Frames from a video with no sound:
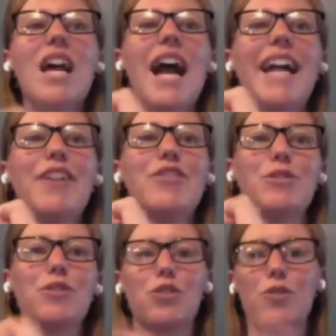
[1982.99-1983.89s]
And also
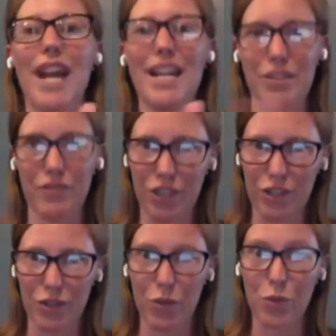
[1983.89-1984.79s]

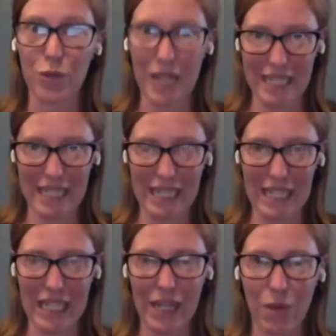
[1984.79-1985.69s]
transfers risk
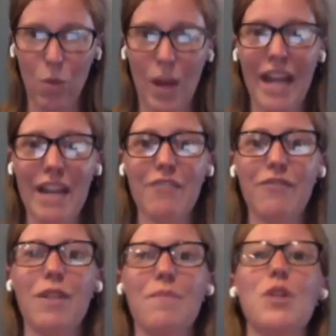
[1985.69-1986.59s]
away
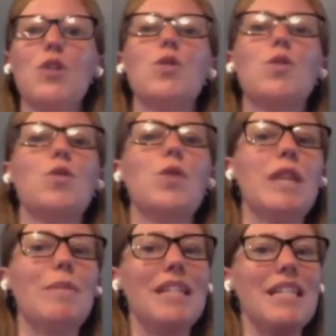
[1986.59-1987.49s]
from you and the
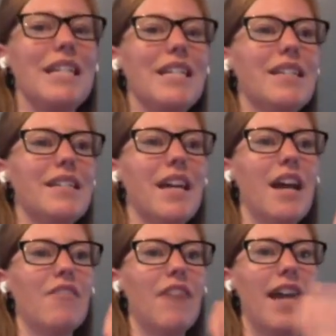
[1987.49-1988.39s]
business,
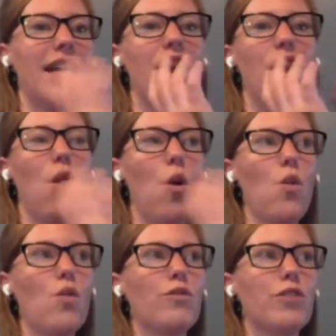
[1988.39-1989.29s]
right,
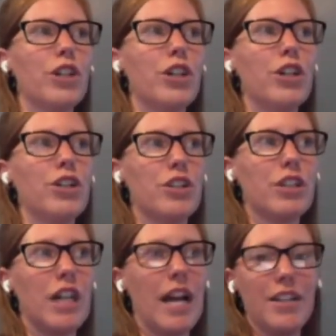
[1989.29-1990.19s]
over to the
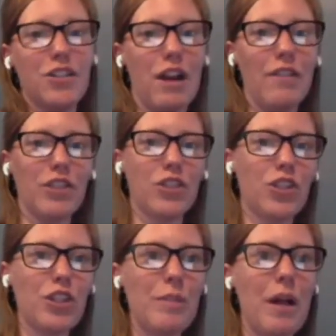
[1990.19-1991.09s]
client's travel
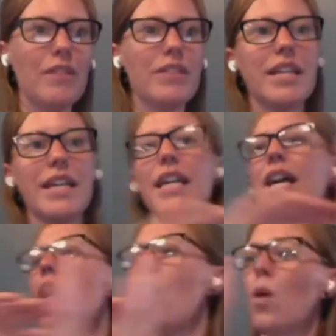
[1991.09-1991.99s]
insurance policy
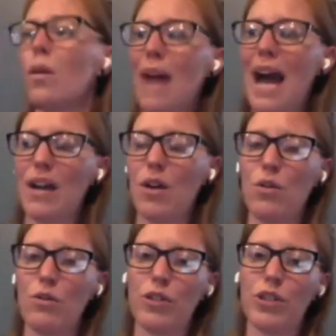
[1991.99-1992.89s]
or back
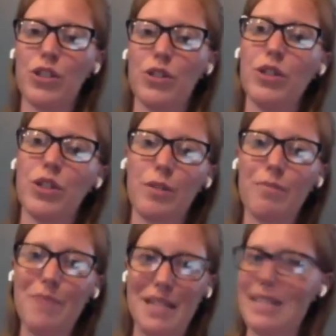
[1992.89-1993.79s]
over to your
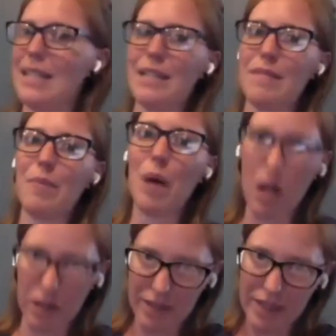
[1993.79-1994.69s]
business
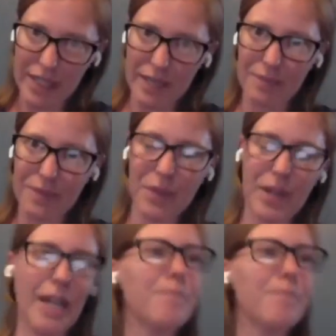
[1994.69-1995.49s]
policy, okay?